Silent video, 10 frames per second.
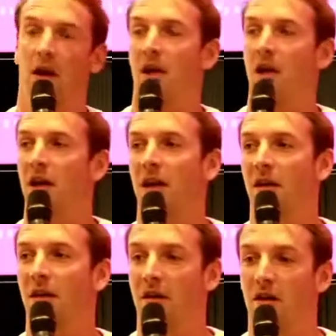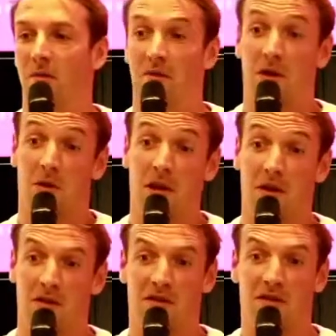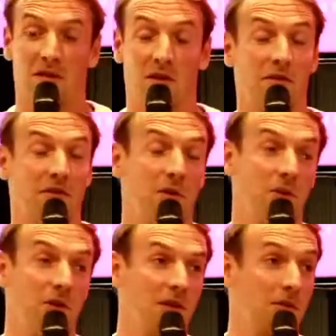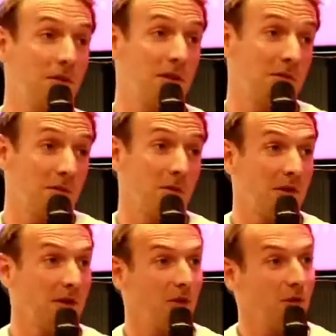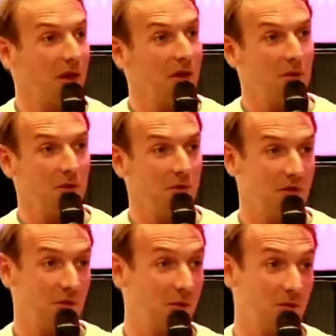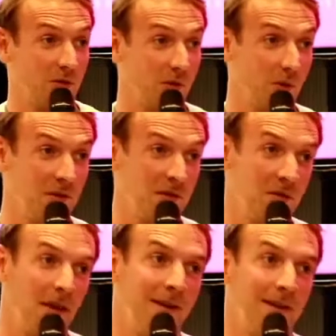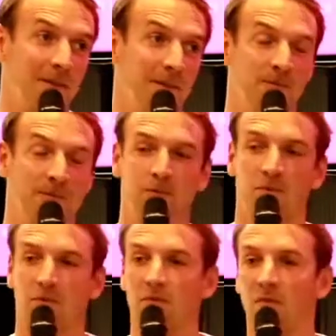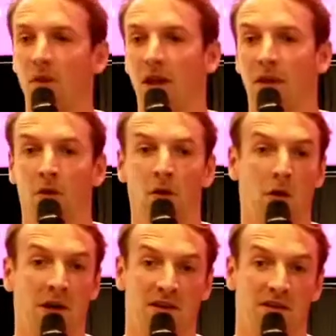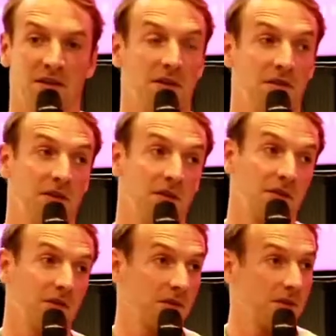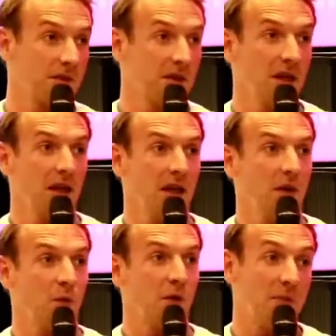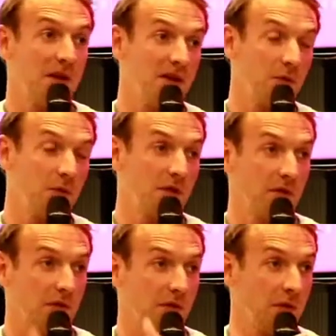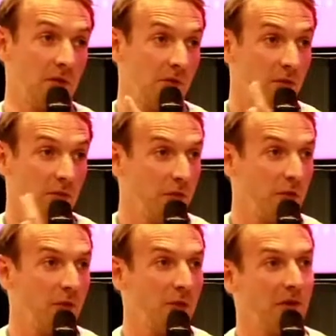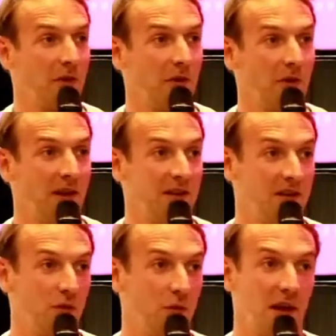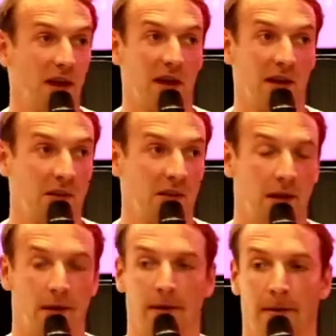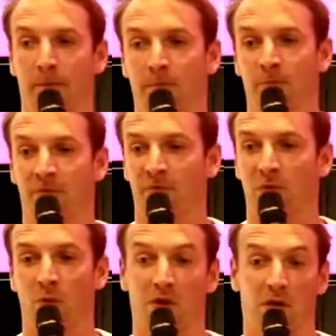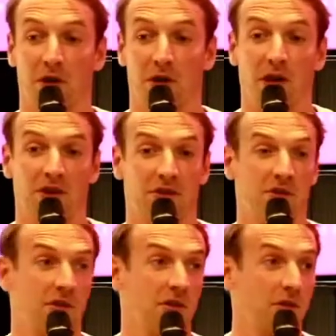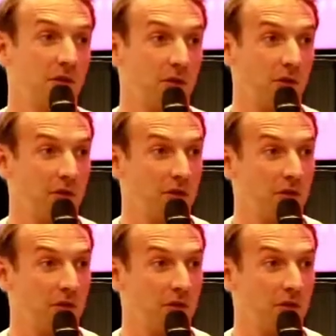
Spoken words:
And I was like, okay, this is an offer that we need to take a look at because it was a good one. And all our existing investors were pleased with the S2 we had with great tractions across the